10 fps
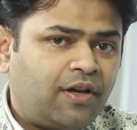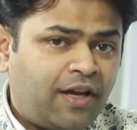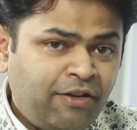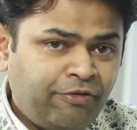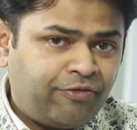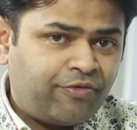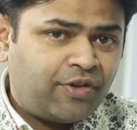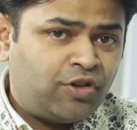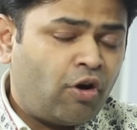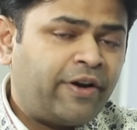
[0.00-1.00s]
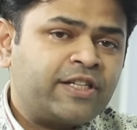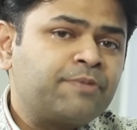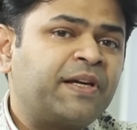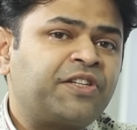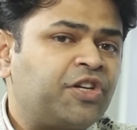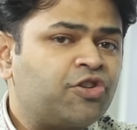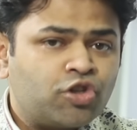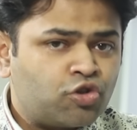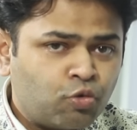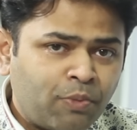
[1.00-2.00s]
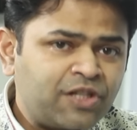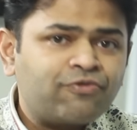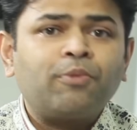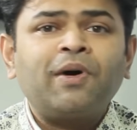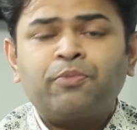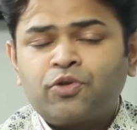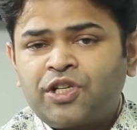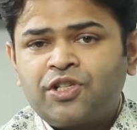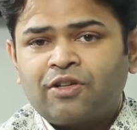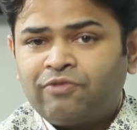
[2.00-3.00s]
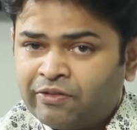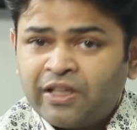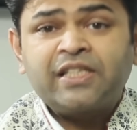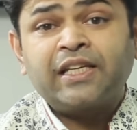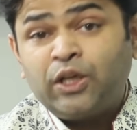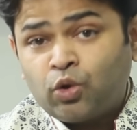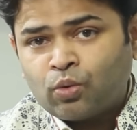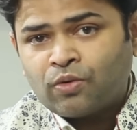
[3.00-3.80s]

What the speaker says: If your expectation is too much from our procedure, we will say no.